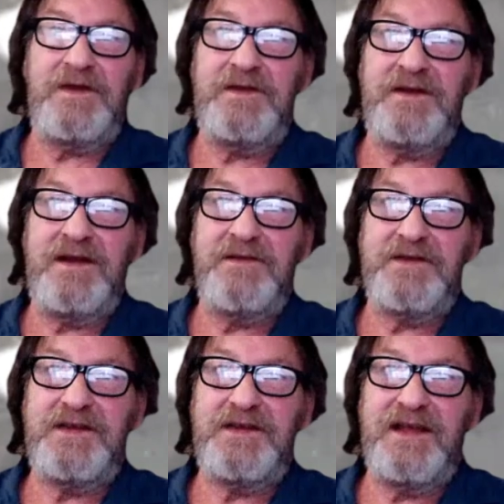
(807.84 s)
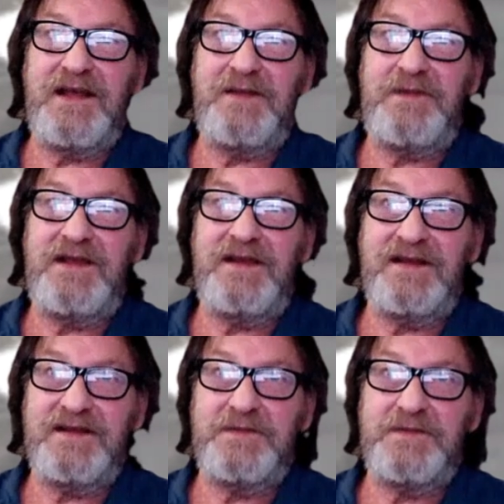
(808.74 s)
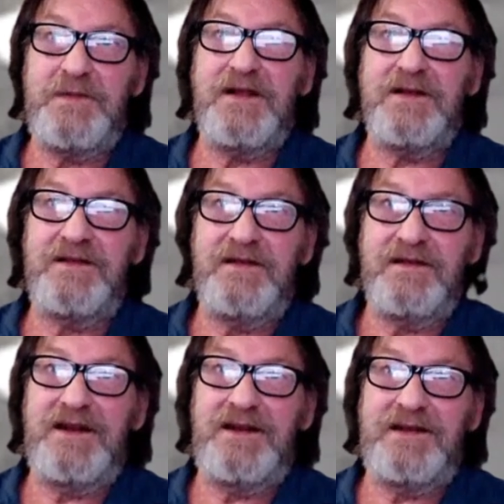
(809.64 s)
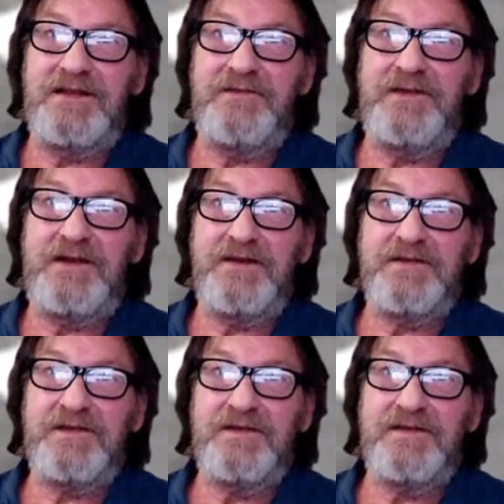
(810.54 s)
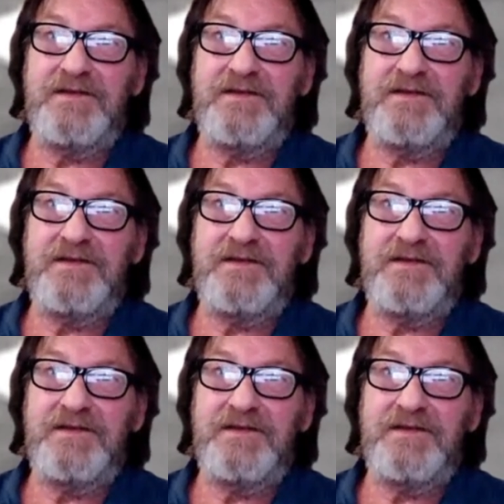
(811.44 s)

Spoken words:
but you never see that being expelled in any of the videos.